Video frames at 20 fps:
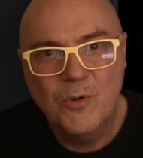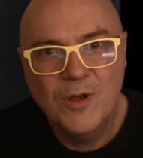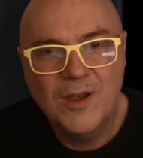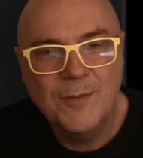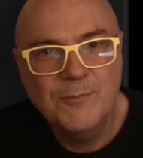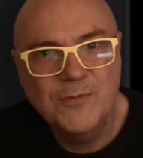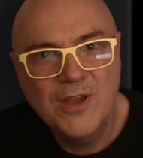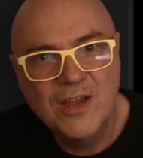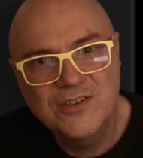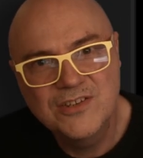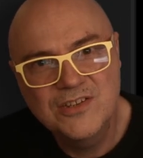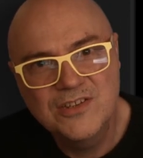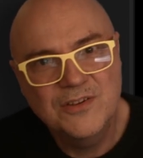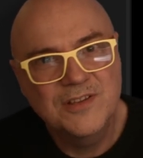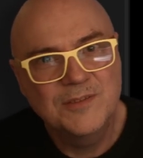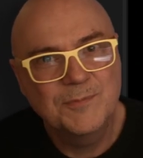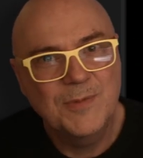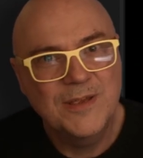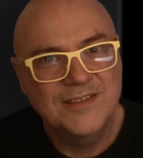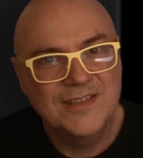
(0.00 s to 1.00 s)
I'm going to do is
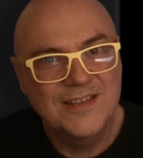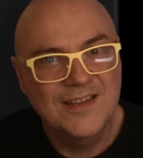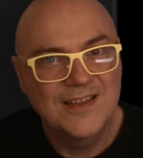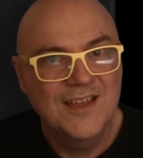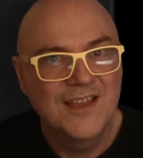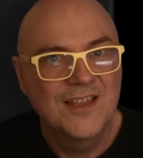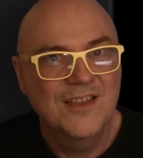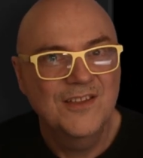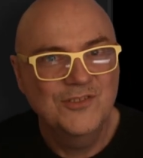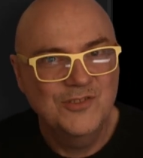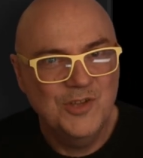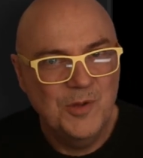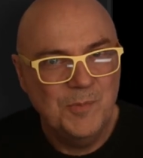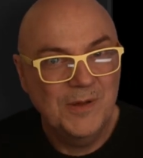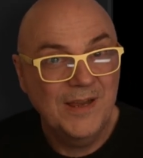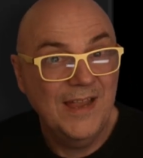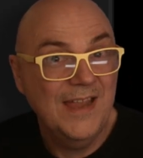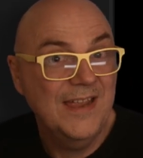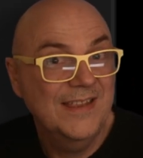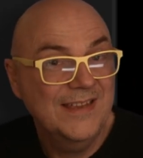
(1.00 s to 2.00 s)
basically
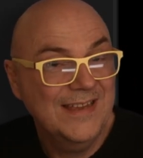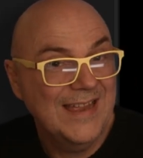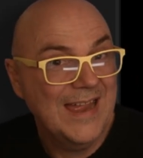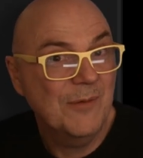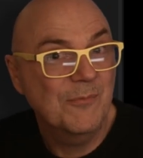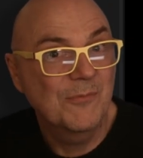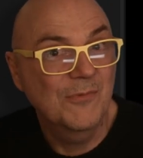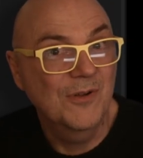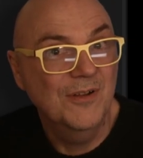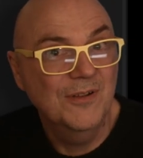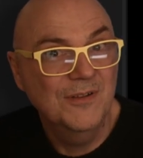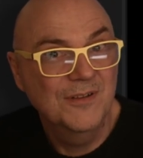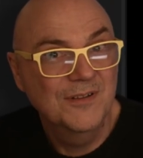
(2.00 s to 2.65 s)
duplicate the camera